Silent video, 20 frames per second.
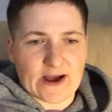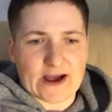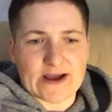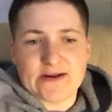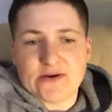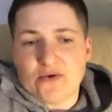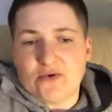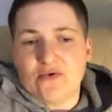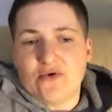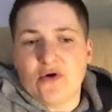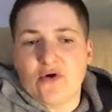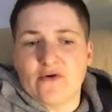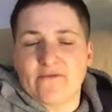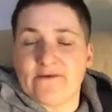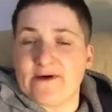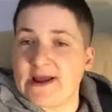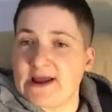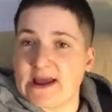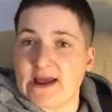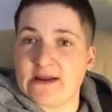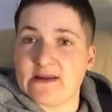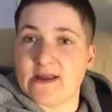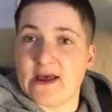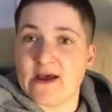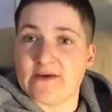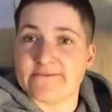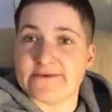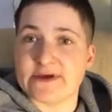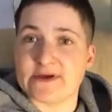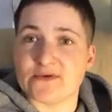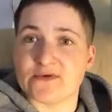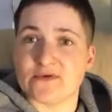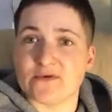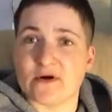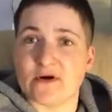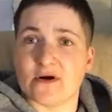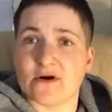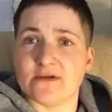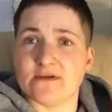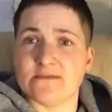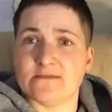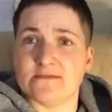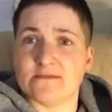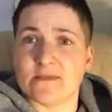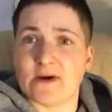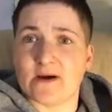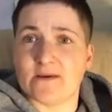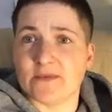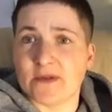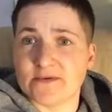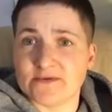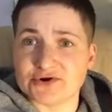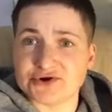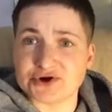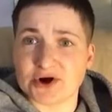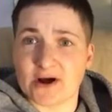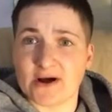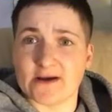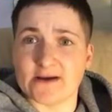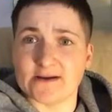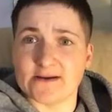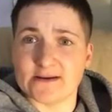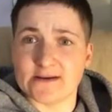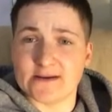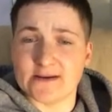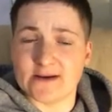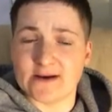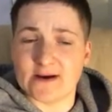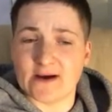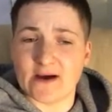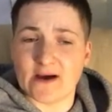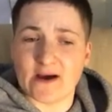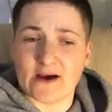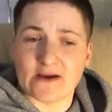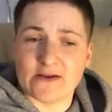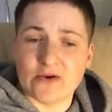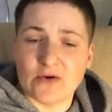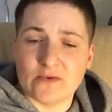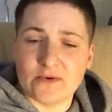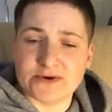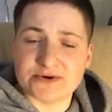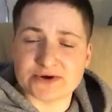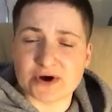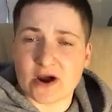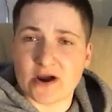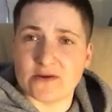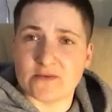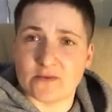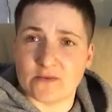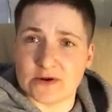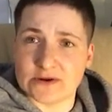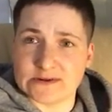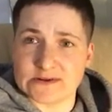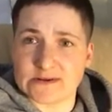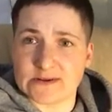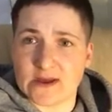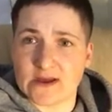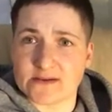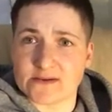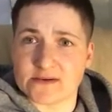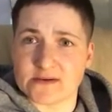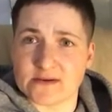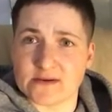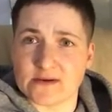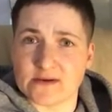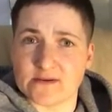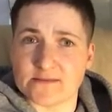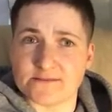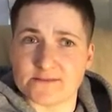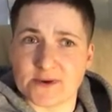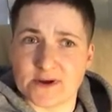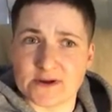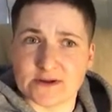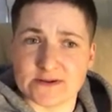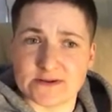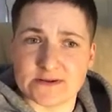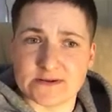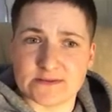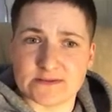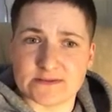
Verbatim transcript: I don't know if I can have kids or not. I've never tried. I know we tried once last year, but